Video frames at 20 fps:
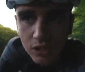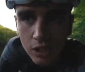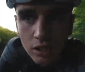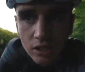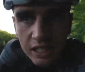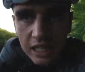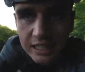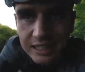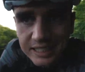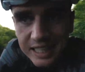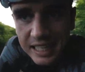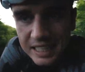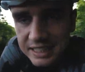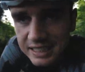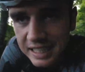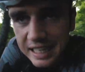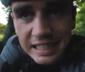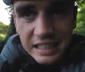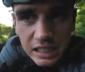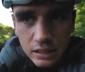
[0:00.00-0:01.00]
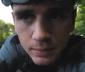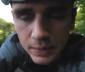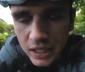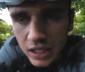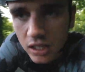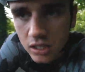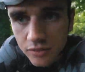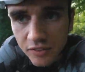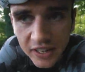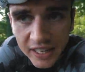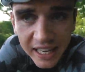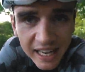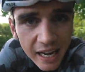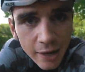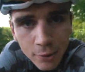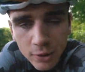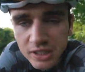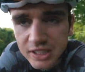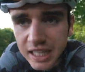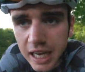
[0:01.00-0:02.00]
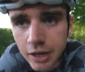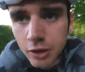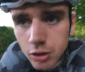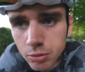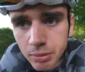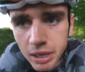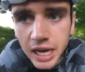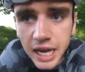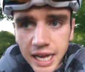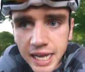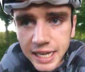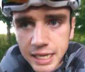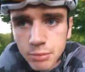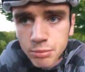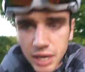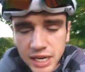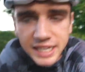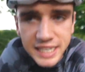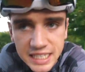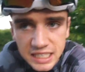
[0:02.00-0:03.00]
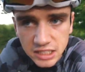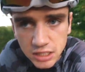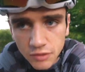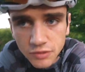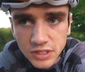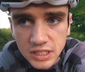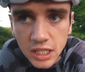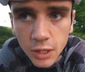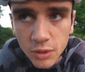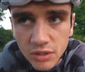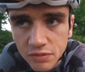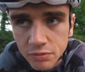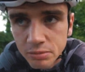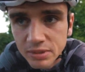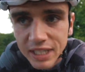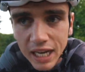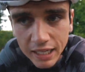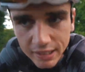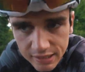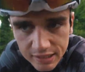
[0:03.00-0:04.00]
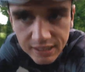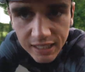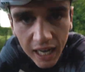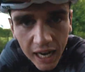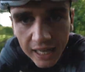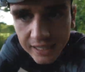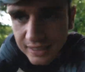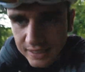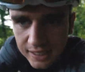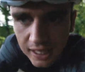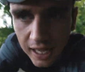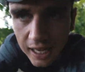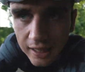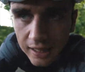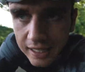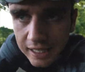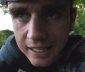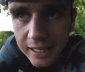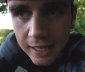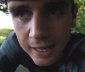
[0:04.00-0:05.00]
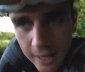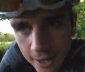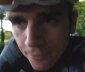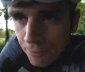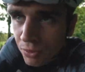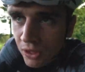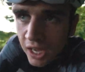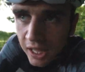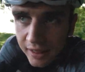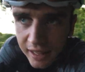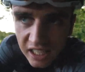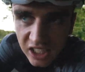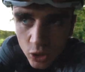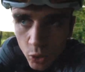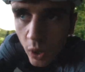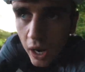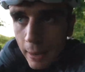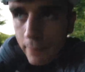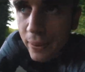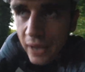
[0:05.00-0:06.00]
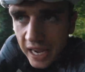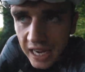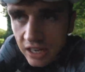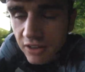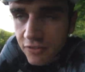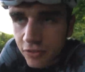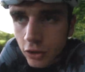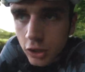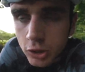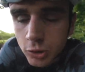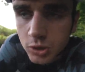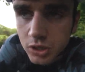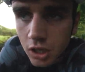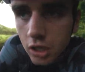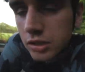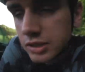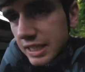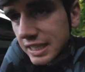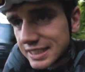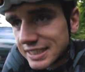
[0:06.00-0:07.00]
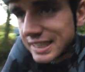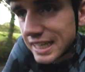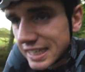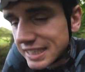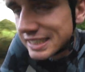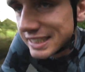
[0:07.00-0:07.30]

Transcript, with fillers: as long as I stay seated, because if I get out the saddle, my, my knee's obviously going from side to side slightly. That's quite painful, so as long as I stay